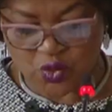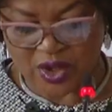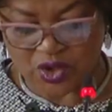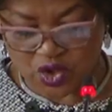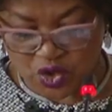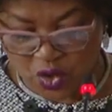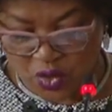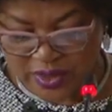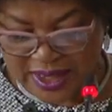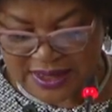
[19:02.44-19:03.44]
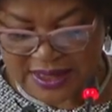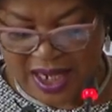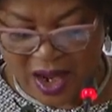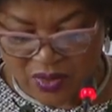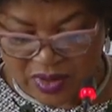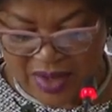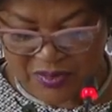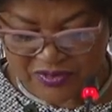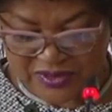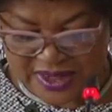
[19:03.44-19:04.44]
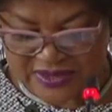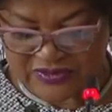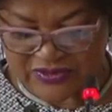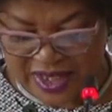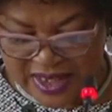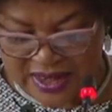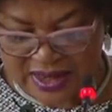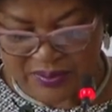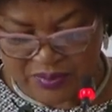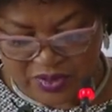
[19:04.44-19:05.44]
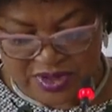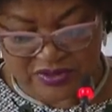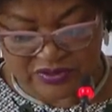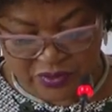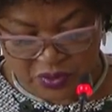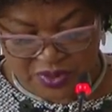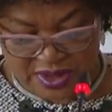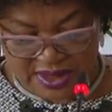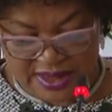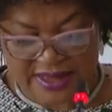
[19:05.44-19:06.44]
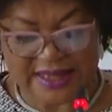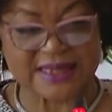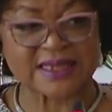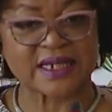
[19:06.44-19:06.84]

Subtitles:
to ensure that the outcome of this very important vote is